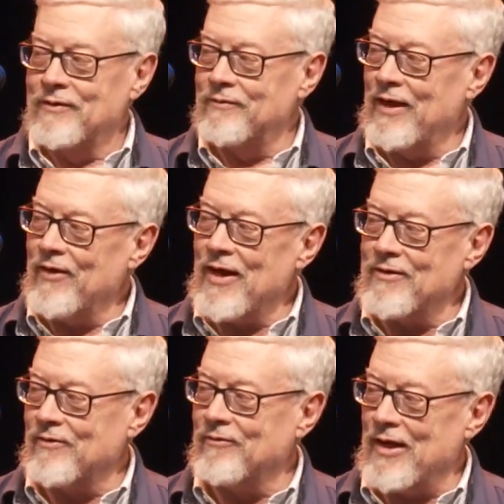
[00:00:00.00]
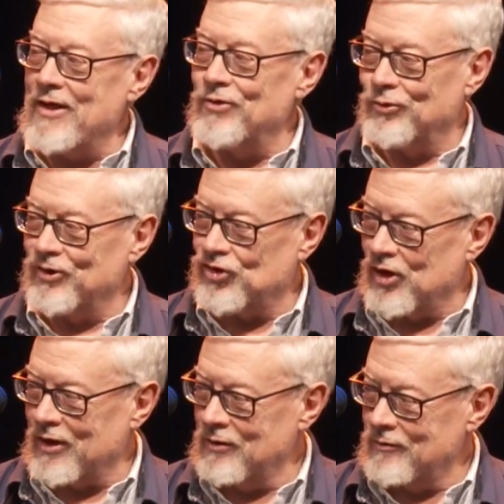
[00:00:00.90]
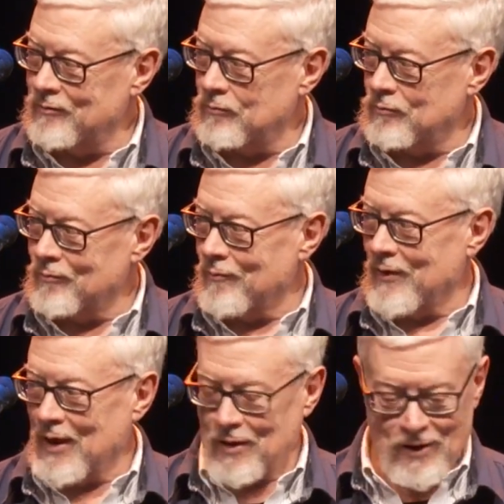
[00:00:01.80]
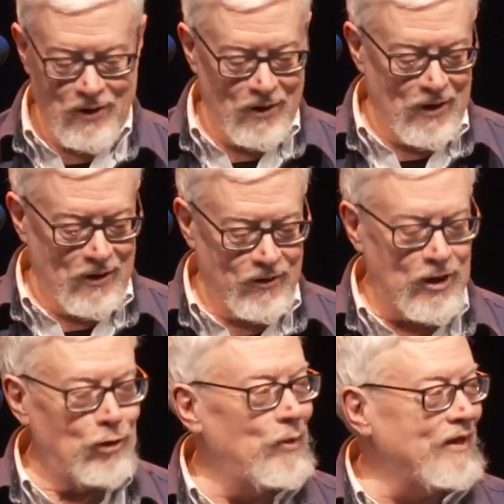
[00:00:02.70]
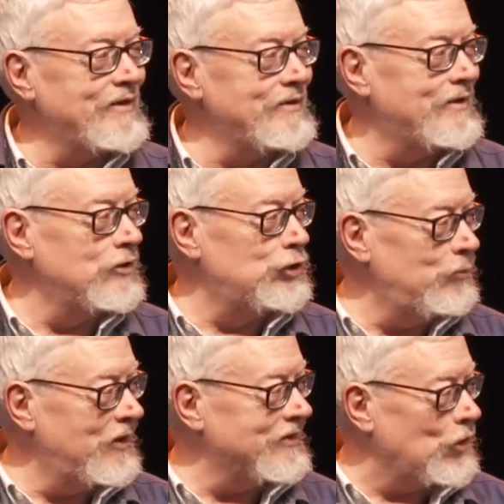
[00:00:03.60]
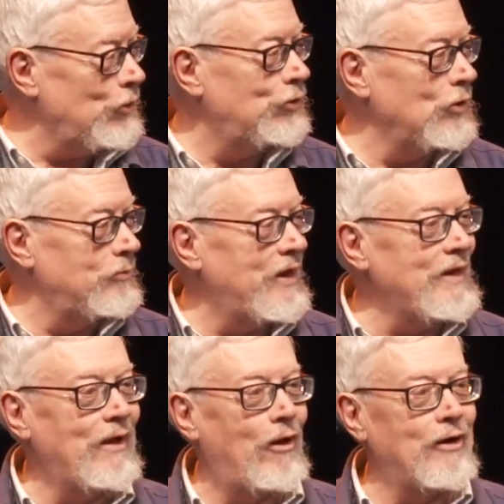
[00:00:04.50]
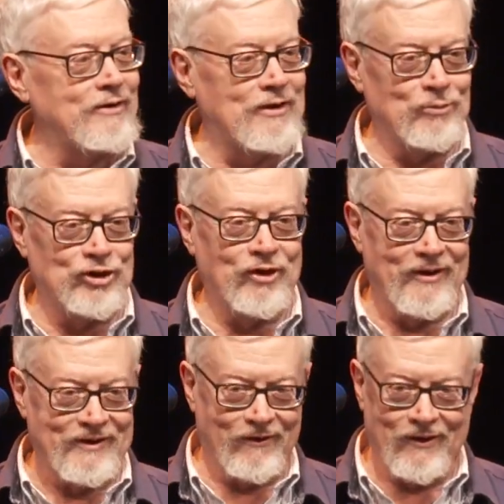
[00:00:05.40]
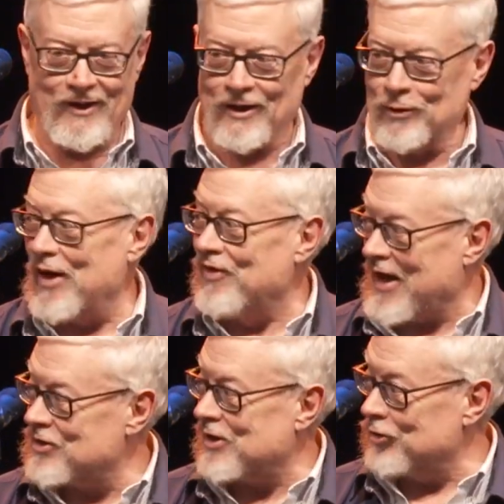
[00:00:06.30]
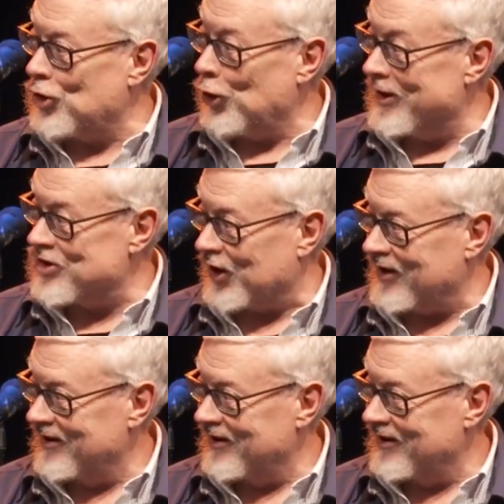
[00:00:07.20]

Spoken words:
Now that's interesting. Their message is you must go through many hardships to enter the kingdom, and that's encouraging.